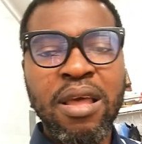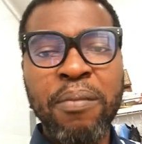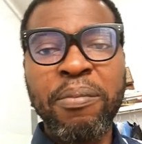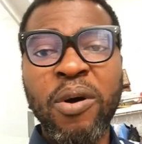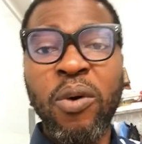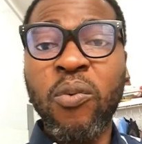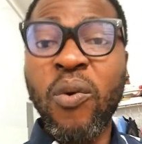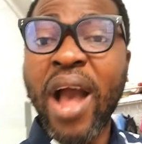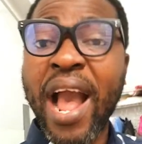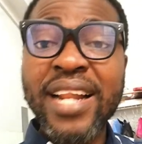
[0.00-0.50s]

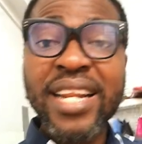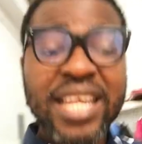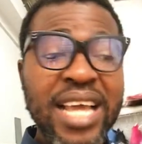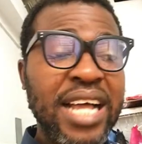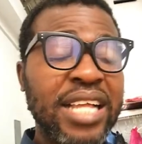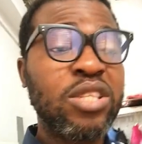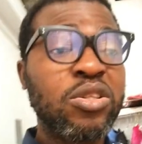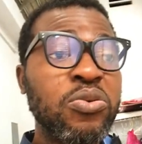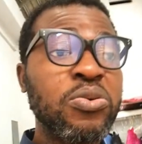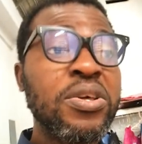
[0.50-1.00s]
But while they
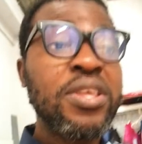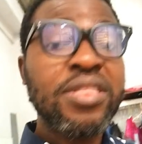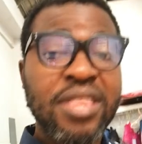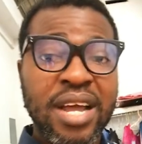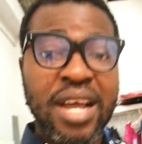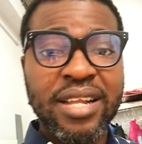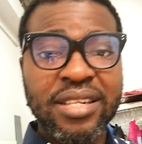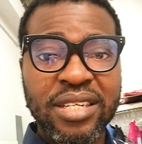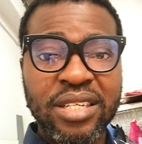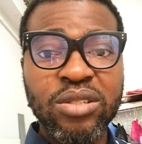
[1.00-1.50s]
are doing
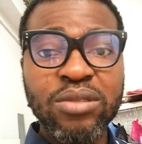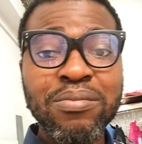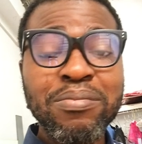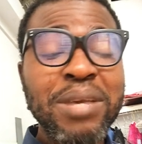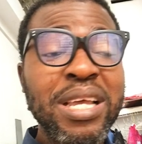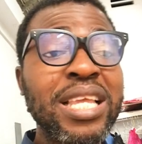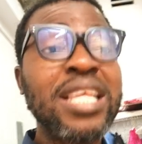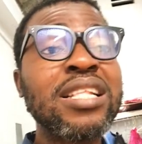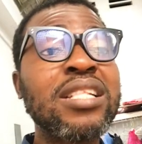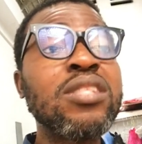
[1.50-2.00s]
that, they should
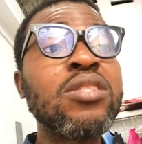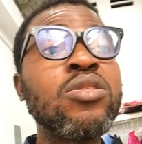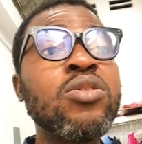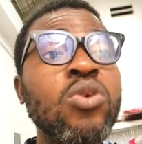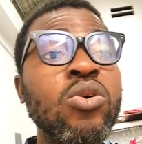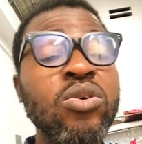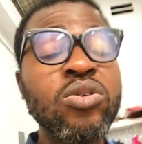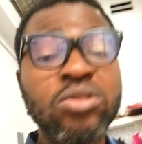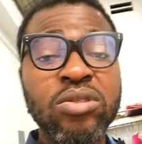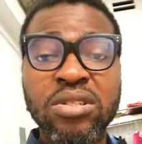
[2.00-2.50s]
make it
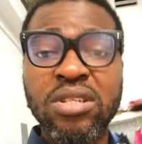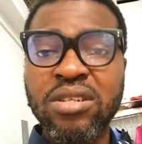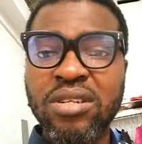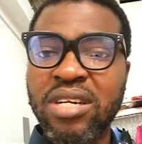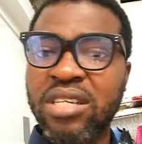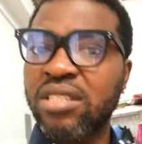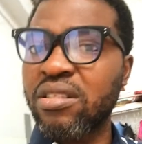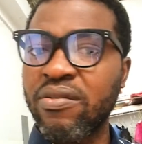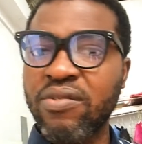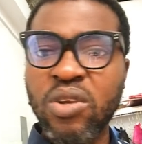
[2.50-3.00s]
known to the
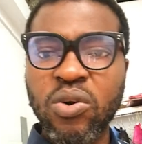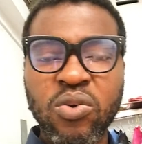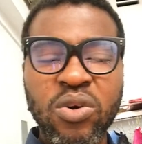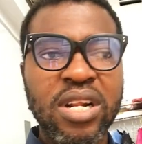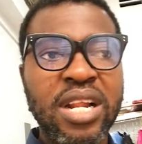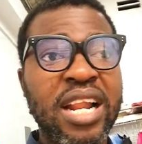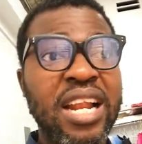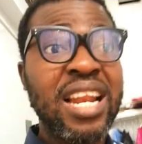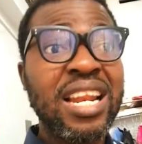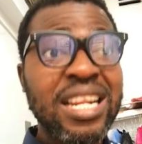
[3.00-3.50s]
rest of the
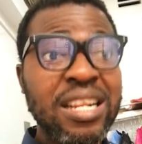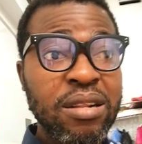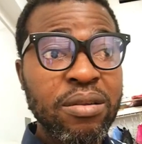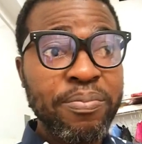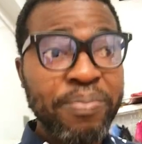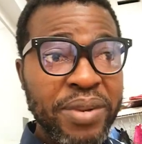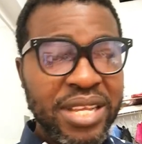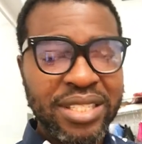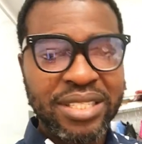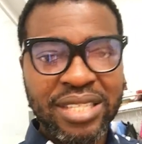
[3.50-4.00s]
world that,
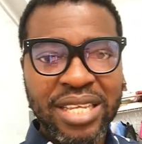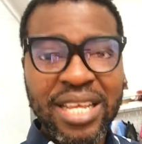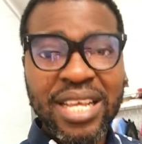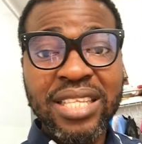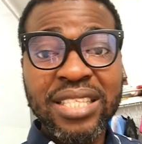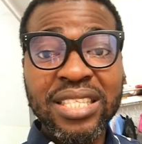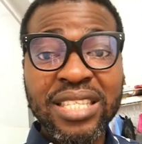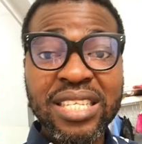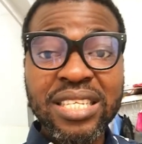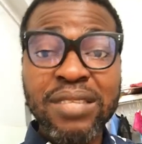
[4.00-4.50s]
please,
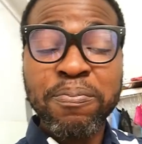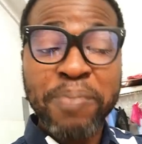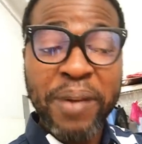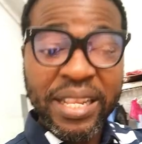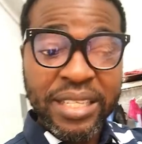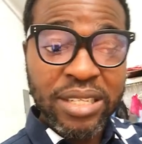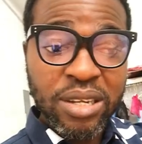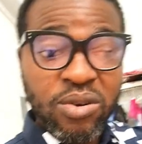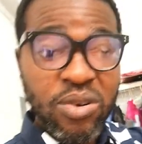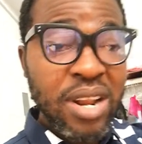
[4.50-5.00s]
this
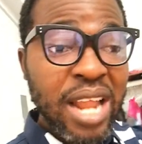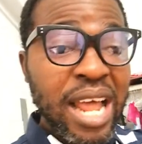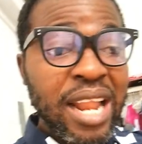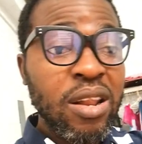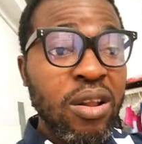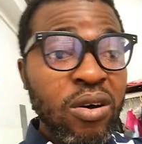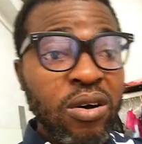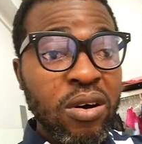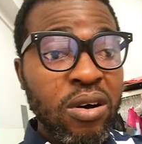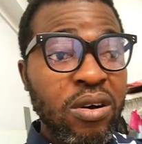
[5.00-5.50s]
particular
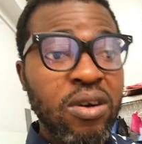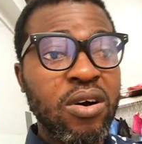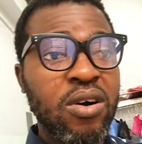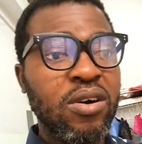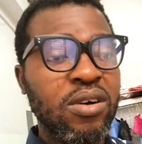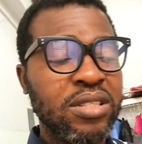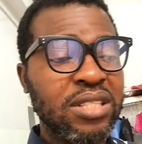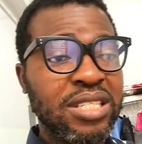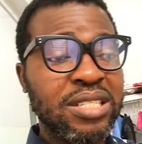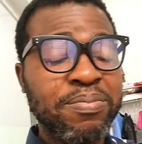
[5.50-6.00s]
law
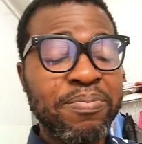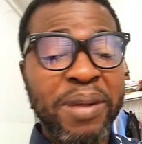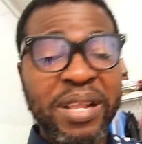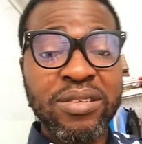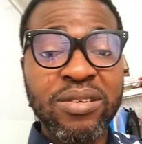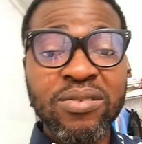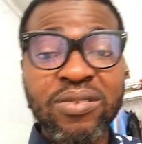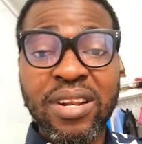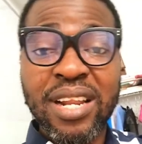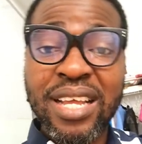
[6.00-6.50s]
or this
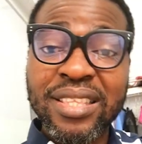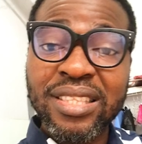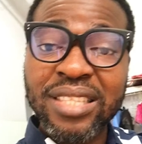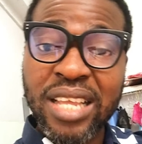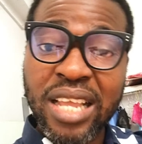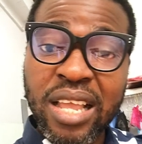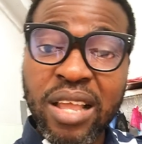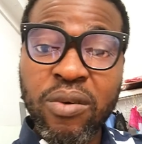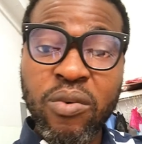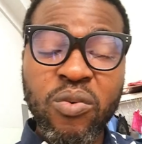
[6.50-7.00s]
particular
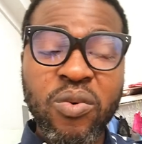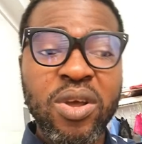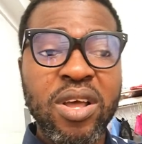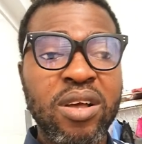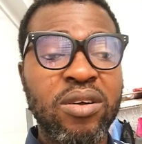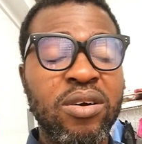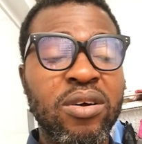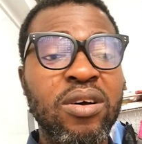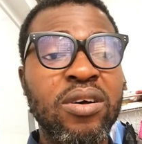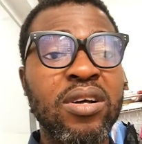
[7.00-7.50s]
thing
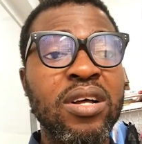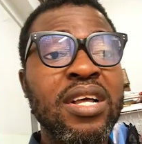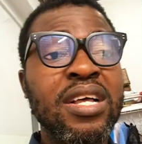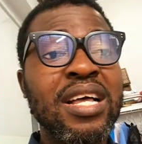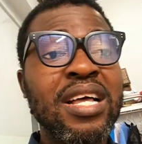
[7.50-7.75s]
will